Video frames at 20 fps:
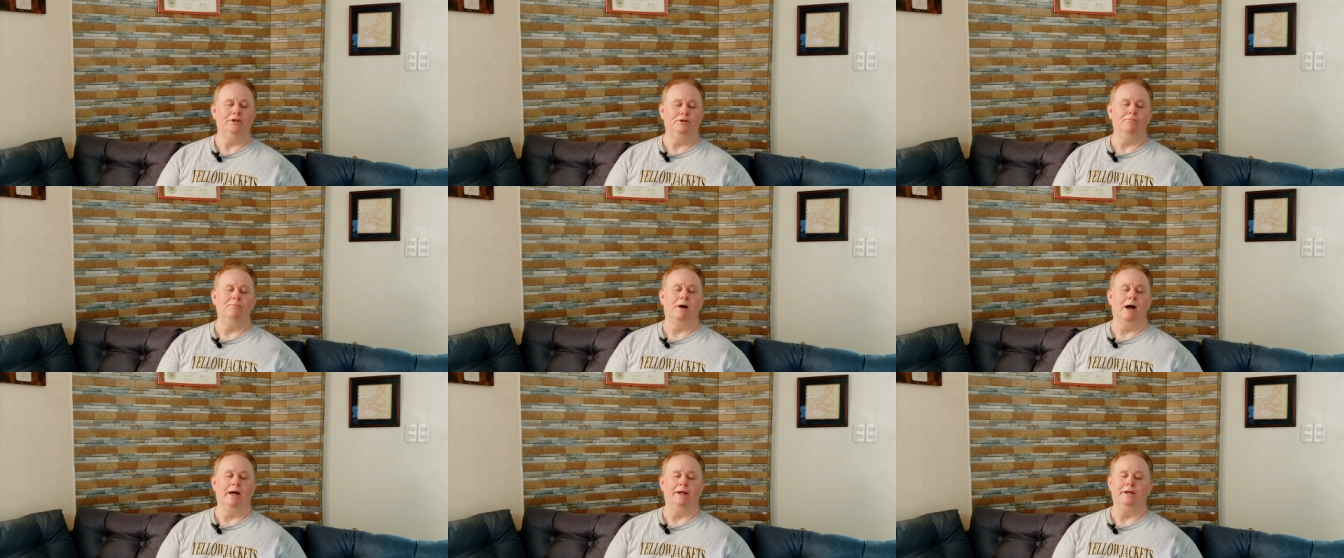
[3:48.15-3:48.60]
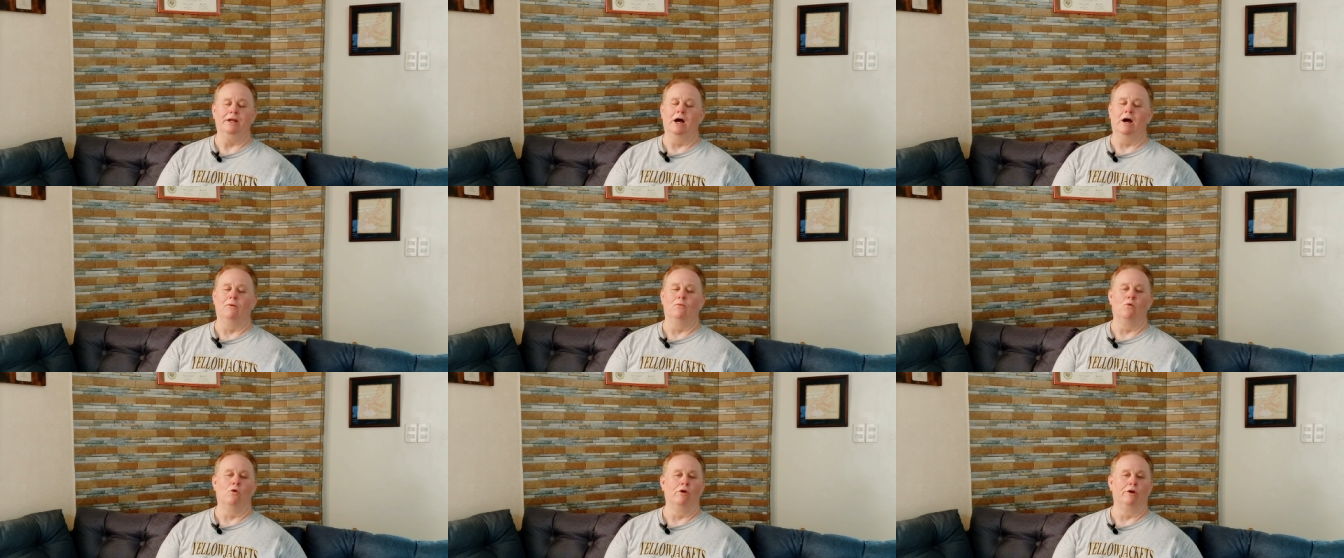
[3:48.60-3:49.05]
you might
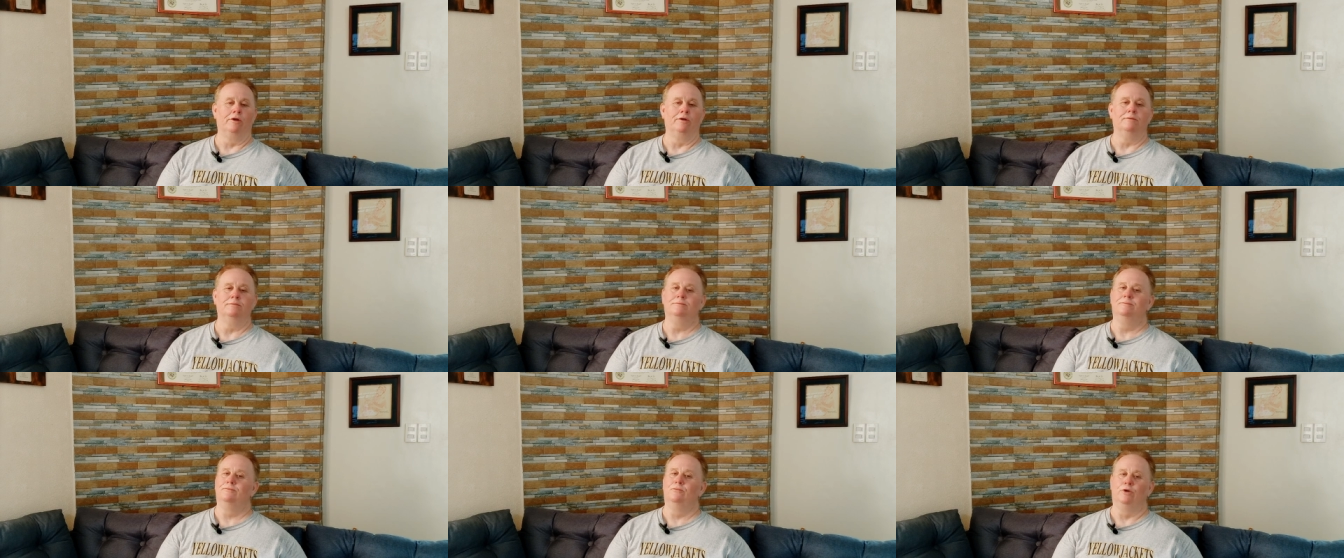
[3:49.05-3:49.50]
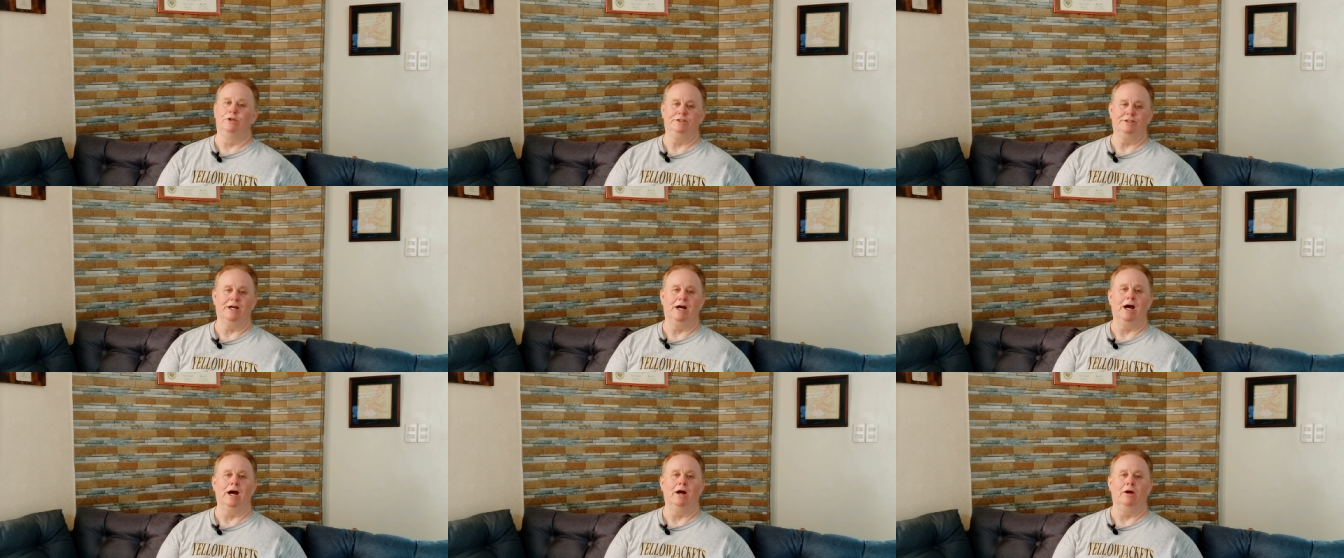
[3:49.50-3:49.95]
not want to
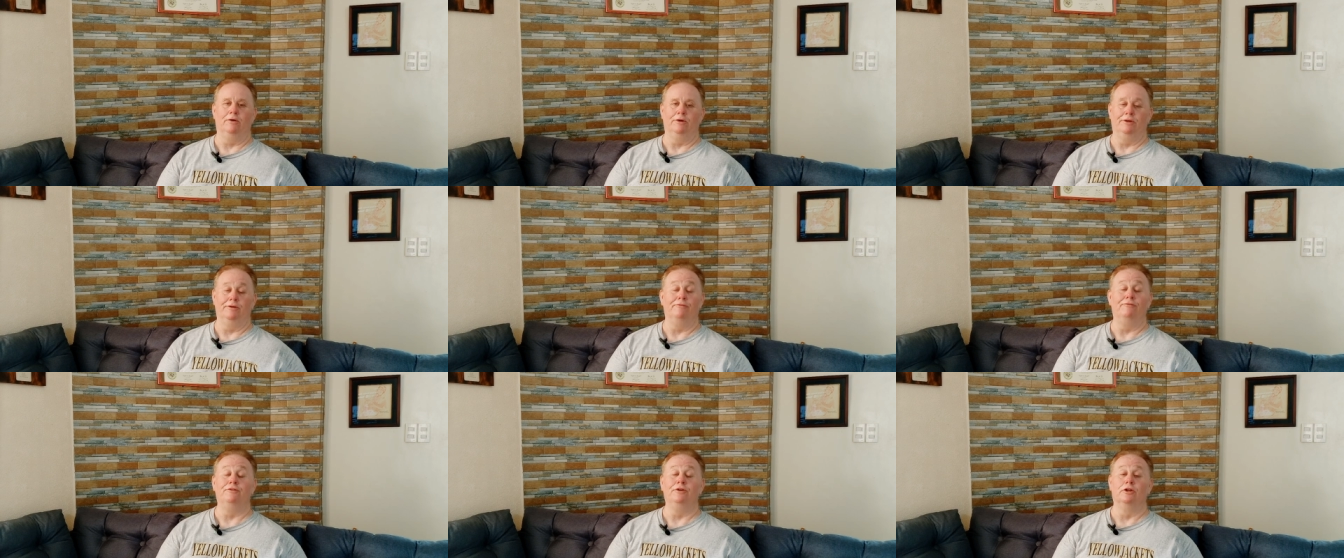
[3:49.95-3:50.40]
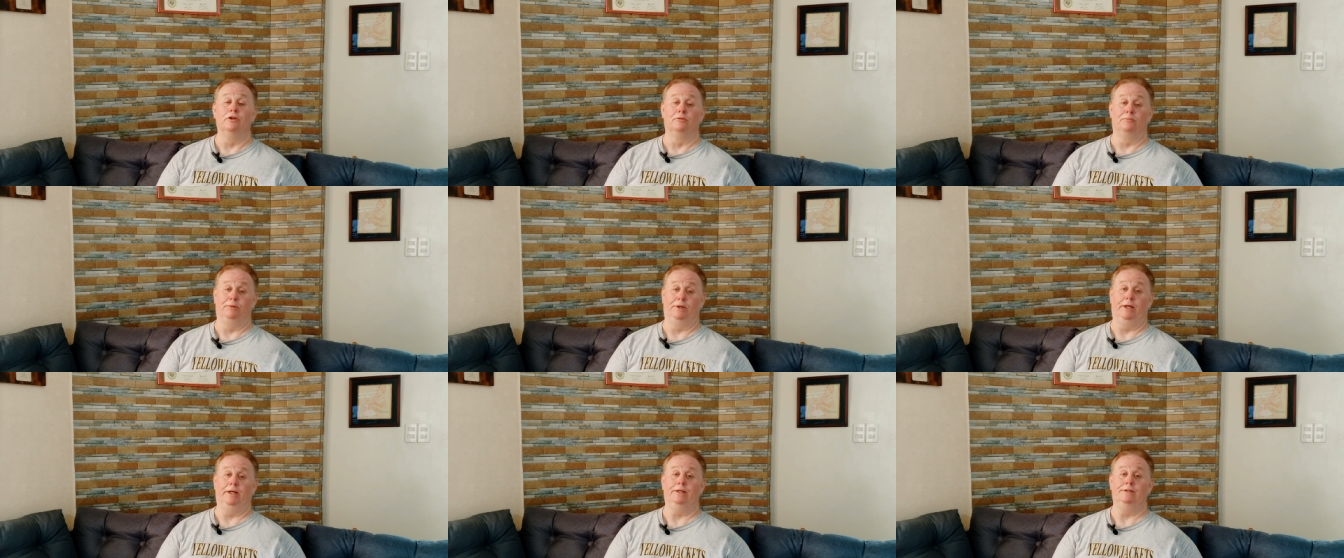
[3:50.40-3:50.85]
retire in the
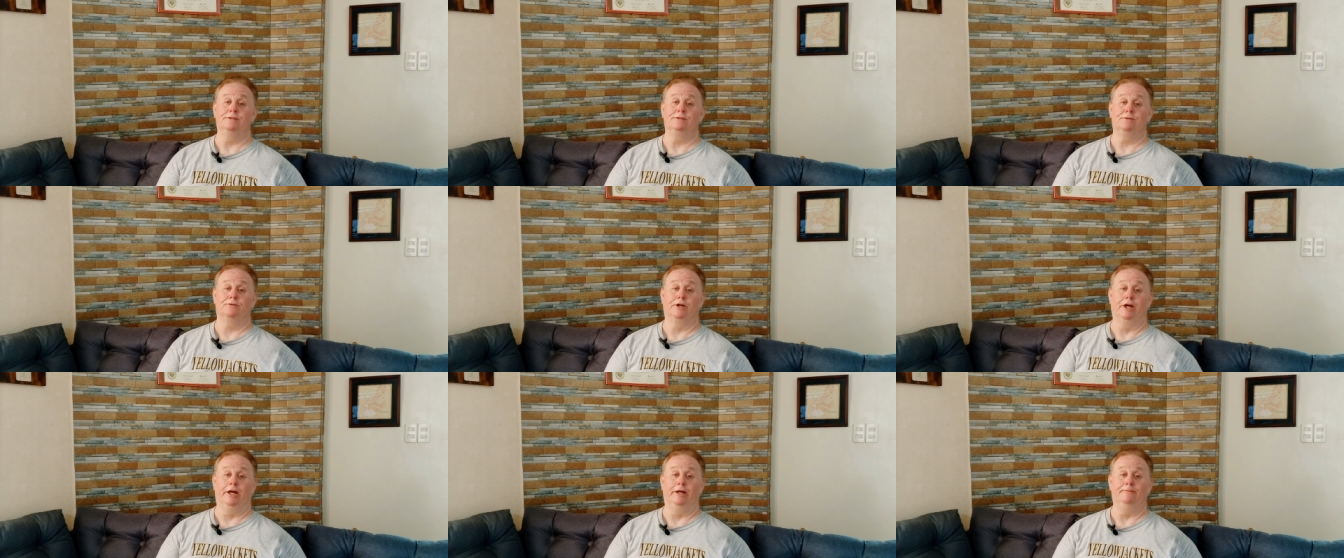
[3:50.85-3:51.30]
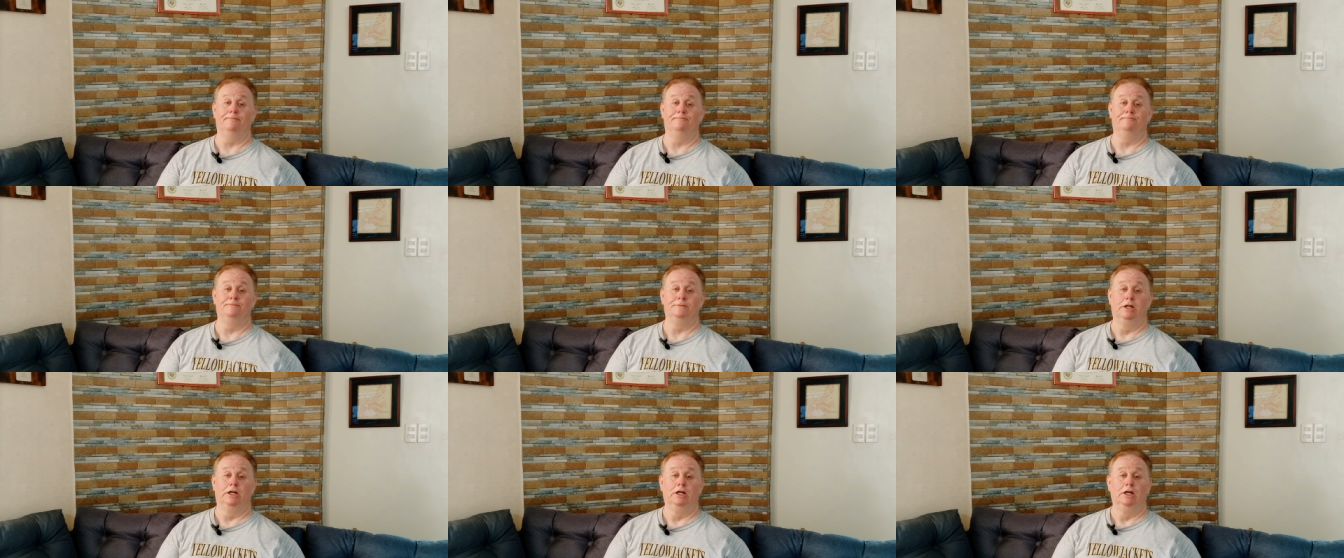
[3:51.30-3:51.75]
Philippines, okay?